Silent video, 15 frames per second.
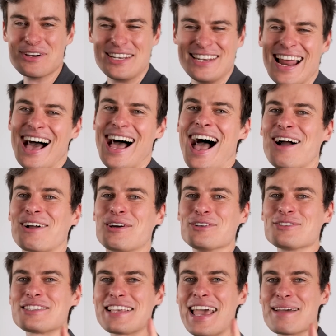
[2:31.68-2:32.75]
Put
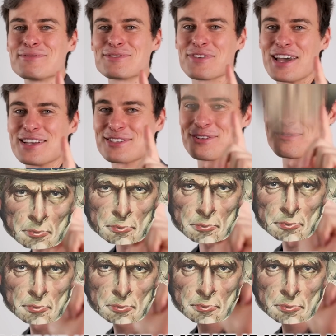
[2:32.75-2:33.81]
Uncle Sam's face on me.
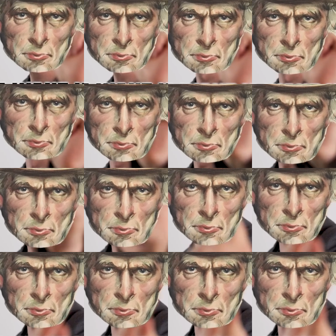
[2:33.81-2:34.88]
We want
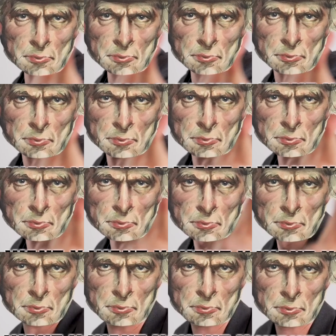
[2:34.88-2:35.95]
you, Terrible.